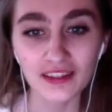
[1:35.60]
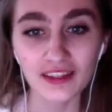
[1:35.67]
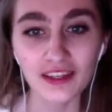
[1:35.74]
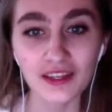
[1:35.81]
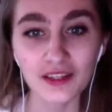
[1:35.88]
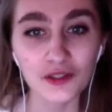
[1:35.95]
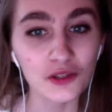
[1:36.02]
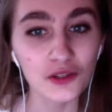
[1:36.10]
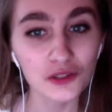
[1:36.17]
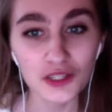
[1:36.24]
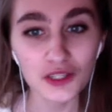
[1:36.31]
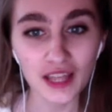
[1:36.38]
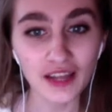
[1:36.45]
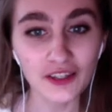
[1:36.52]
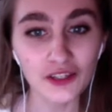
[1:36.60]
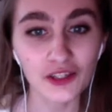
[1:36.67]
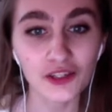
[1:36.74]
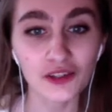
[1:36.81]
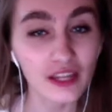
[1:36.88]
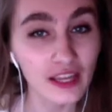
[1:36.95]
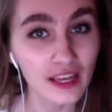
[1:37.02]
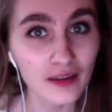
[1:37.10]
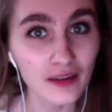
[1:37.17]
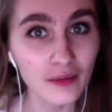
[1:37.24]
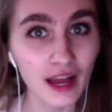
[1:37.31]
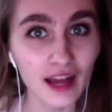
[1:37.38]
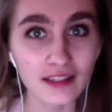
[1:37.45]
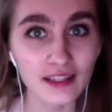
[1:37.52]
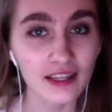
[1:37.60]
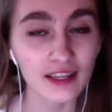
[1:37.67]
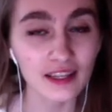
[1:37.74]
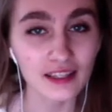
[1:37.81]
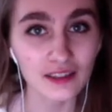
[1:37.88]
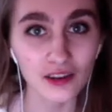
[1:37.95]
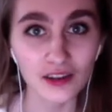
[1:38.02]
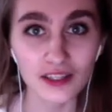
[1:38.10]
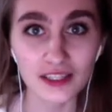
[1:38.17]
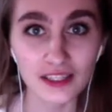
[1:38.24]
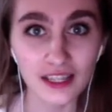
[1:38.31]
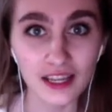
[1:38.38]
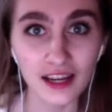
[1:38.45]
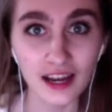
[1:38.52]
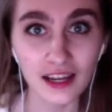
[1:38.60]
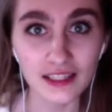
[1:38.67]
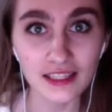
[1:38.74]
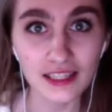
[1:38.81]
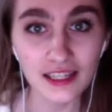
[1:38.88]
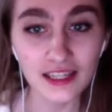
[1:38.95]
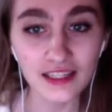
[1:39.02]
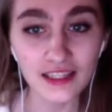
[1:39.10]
So you'll just enter your name as it is on a state ID.